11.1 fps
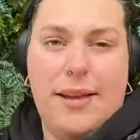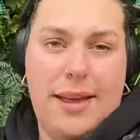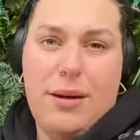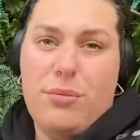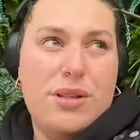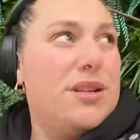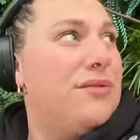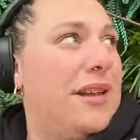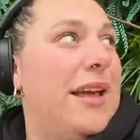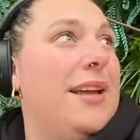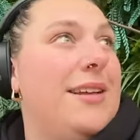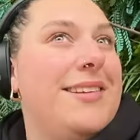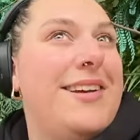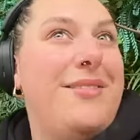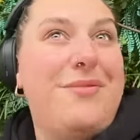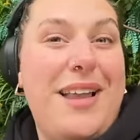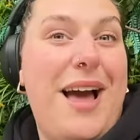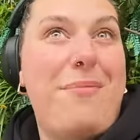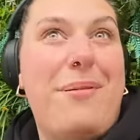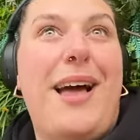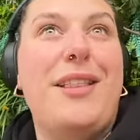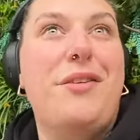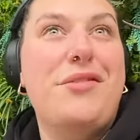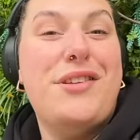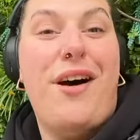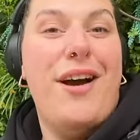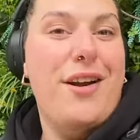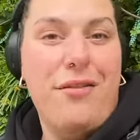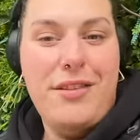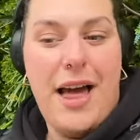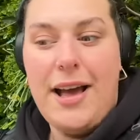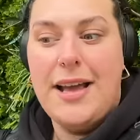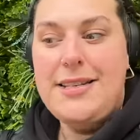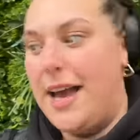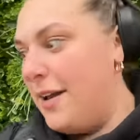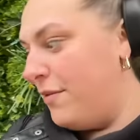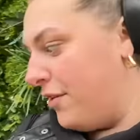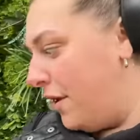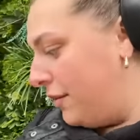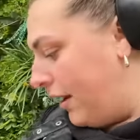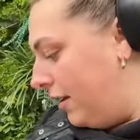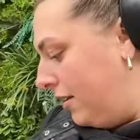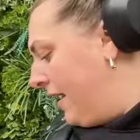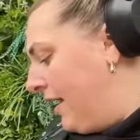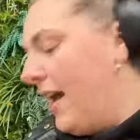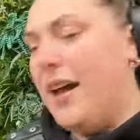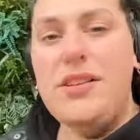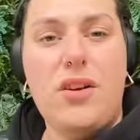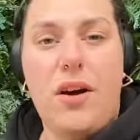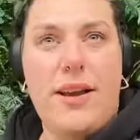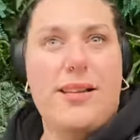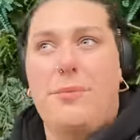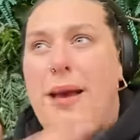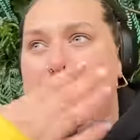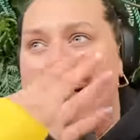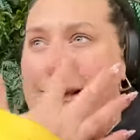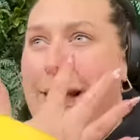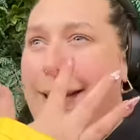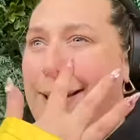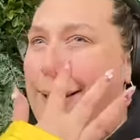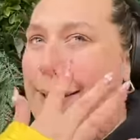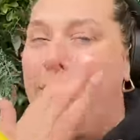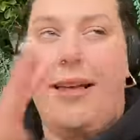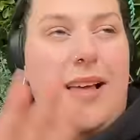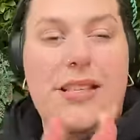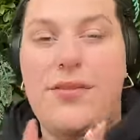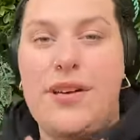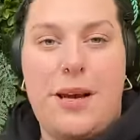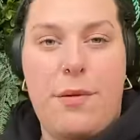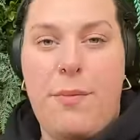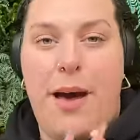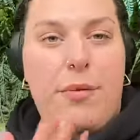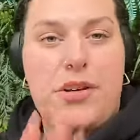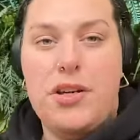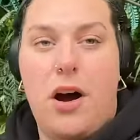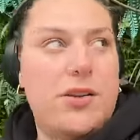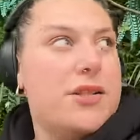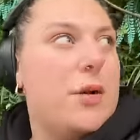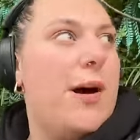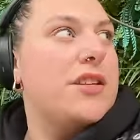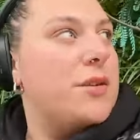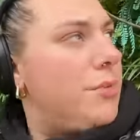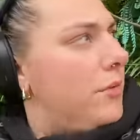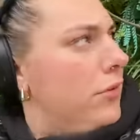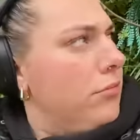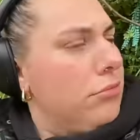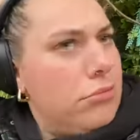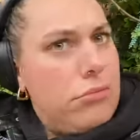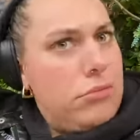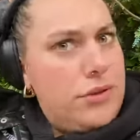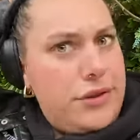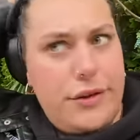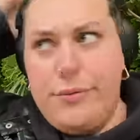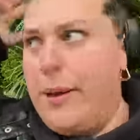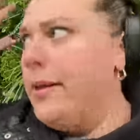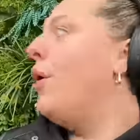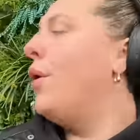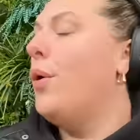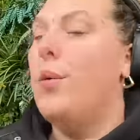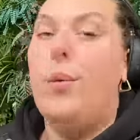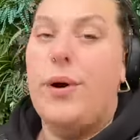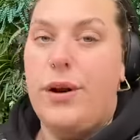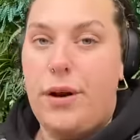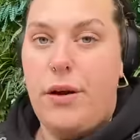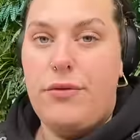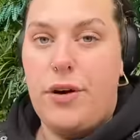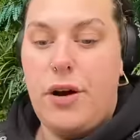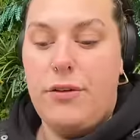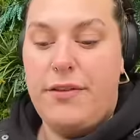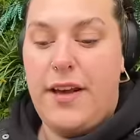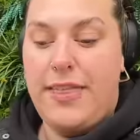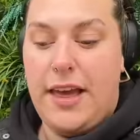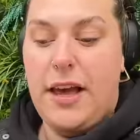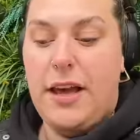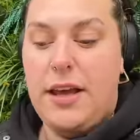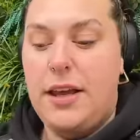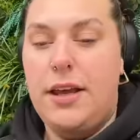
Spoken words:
It was lovely. I'm really happy. I love starting off like a day with yoga and Scotty is amazing. Like, that's the first time we met and we just got on so well. So, we're gonna go for a coffee, I think,